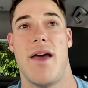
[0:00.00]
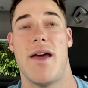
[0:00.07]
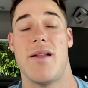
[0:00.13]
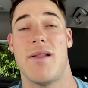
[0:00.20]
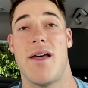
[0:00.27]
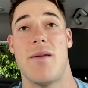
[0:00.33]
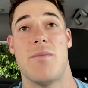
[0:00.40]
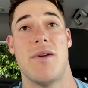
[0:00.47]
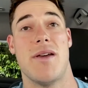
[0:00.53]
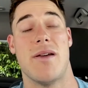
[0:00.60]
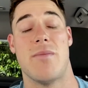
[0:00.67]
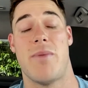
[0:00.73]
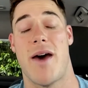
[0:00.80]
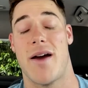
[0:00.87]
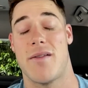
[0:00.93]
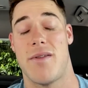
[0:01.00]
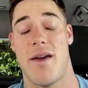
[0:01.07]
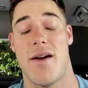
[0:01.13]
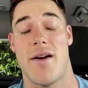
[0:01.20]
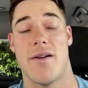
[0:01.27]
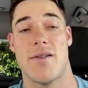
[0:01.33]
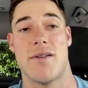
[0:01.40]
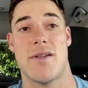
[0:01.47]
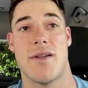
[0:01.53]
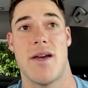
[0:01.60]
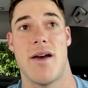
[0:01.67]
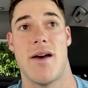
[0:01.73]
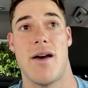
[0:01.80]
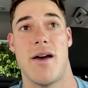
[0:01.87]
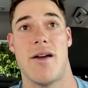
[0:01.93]
And let me impact theirs
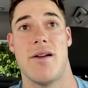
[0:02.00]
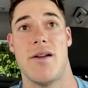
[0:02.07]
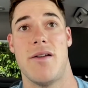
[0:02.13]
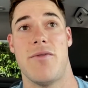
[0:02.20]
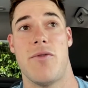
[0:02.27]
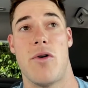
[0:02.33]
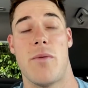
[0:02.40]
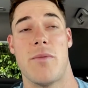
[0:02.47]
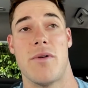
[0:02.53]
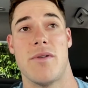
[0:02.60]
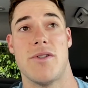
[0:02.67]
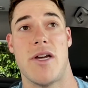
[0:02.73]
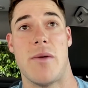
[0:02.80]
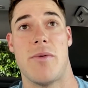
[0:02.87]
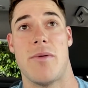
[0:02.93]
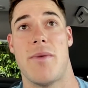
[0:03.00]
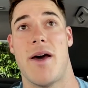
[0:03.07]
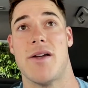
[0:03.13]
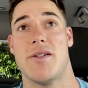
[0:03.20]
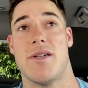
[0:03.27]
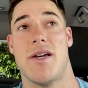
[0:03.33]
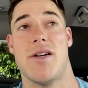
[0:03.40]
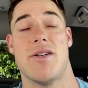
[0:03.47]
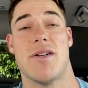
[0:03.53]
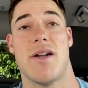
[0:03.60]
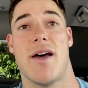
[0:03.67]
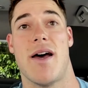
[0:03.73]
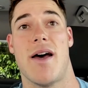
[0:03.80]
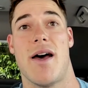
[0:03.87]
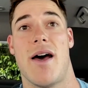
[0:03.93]
in any form or shape or
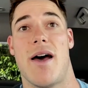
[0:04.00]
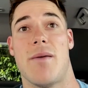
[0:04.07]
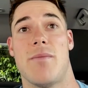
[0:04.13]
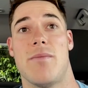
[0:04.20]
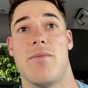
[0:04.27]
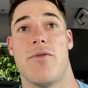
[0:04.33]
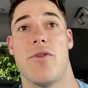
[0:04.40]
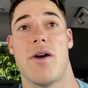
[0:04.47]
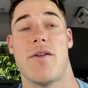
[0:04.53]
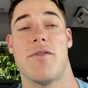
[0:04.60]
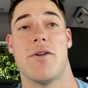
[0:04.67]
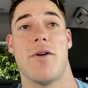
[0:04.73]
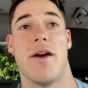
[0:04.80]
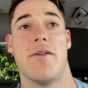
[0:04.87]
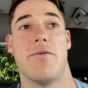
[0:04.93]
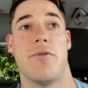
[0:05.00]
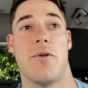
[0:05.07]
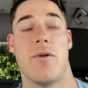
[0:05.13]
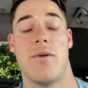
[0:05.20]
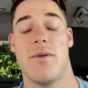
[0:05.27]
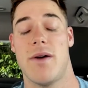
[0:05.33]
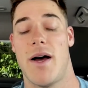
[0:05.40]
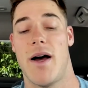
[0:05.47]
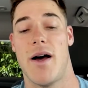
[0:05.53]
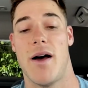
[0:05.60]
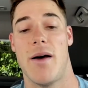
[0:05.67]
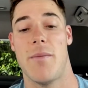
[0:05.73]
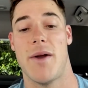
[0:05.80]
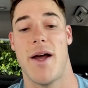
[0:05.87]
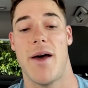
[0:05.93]
imagination. I'm forever grateful,
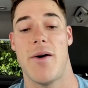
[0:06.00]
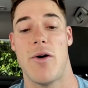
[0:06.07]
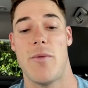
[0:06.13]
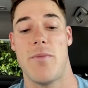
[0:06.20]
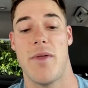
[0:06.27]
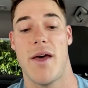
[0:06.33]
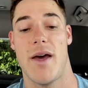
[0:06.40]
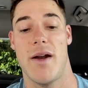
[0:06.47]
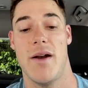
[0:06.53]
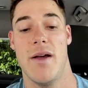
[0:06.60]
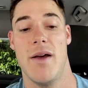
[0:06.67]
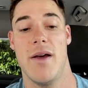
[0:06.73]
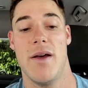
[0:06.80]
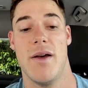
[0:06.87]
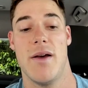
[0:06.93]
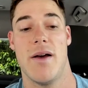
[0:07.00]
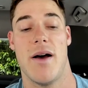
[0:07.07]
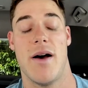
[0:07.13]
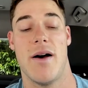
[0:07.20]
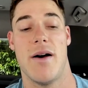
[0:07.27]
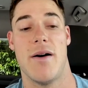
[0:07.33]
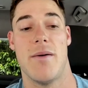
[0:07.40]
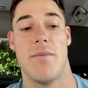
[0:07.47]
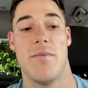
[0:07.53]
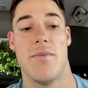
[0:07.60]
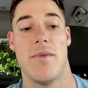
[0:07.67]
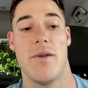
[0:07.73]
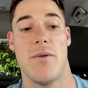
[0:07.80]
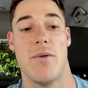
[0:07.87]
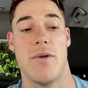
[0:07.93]
and I hope that
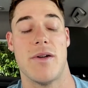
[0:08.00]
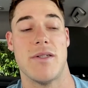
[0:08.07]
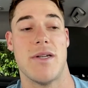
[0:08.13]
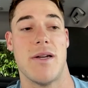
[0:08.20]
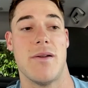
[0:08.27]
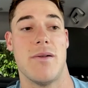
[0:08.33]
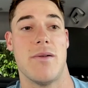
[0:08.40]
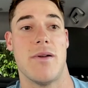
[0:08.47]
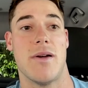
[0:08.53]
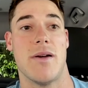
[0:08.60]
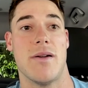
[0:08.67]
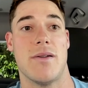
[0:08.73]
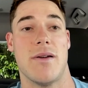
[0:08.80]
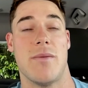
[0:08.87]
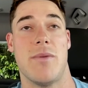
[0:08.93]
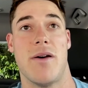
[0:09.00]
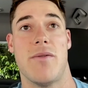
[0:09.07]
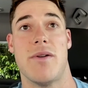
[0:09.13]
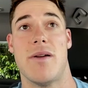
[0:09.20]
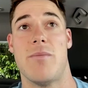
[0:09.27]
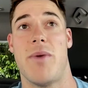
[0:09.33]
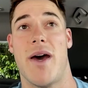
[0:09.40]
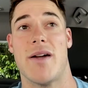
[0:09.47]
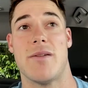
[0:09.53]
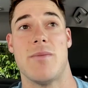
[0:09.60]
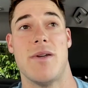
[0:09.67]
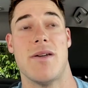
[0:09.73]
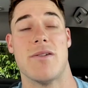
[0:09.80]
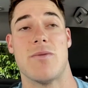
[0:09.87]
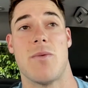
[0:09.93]
you continue to be able to impact
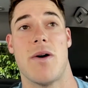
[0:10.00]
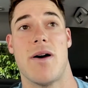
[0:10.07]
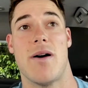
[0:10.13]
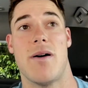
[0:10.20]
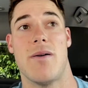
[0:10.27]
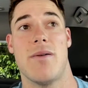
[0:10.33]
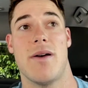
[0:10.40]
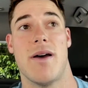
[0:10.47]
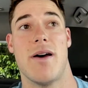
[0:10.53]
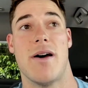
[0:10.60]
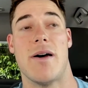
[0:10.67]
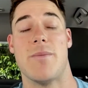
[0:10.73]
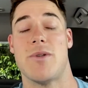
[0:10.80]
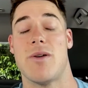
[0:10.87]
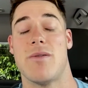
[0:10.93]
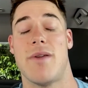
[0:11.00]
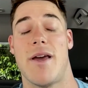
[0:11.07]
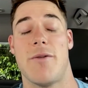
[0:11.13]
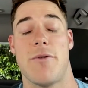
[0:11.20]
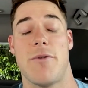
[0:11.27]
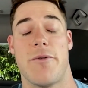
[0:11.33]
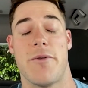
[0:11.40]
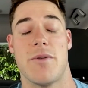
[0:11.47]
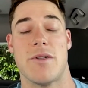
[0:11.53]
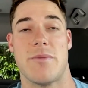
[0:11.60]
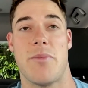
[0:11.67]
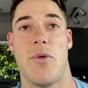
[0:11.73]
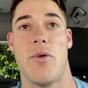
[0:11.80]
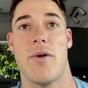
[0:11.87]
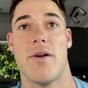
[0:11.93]
me as well. I'm so thankful for the
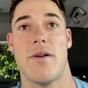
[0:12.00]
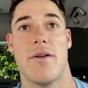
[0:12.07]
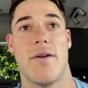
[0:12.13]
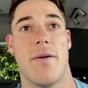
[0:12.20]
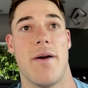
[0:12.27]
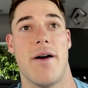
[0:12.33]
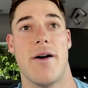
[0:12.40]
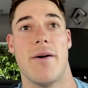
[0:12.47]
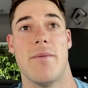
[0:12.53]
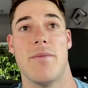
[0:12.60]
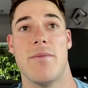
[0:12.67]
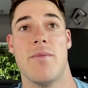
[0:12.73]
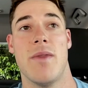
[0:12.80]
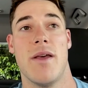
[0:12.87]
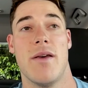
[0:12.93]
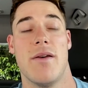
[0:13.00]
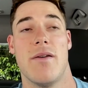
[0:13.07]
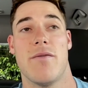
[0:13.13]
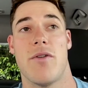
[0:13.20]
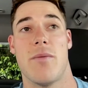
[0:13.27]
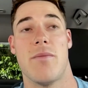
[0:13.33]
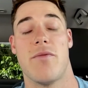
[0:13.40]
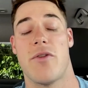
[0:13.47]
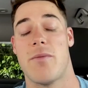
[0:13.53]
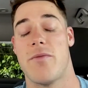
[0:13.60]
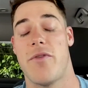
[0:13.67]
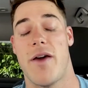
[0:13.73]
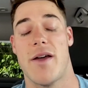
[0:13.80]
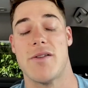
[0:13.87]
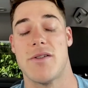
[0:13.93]
support from
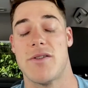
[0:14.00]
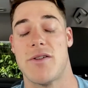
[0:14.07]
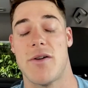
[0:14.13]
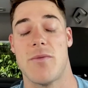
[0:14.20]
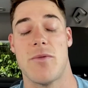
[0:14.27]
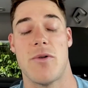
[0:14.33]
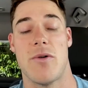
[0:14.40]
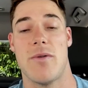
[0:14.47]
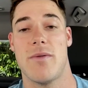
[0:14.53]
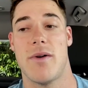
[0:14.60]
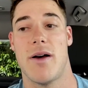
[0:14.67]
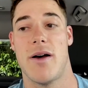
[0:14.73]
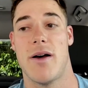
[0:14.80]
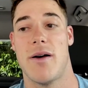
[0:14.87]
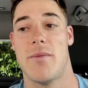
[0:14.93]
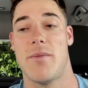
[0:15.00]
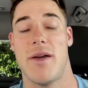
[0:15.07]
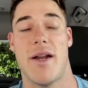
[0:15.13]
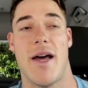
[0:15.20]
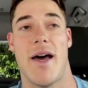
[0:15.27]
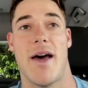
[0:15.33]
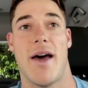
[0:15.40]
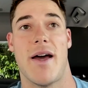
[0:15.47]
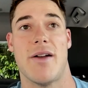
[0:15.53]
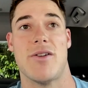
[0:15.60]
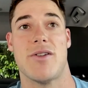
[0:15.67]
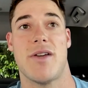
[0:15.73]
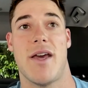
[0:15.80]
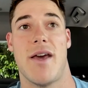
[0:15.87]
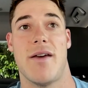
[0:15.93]
fans in general, and I
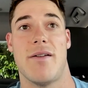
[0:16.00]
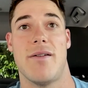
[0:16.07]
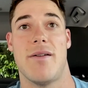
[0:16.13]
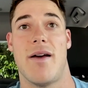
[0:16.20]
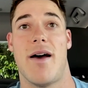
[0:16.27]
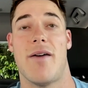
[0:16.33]
just can't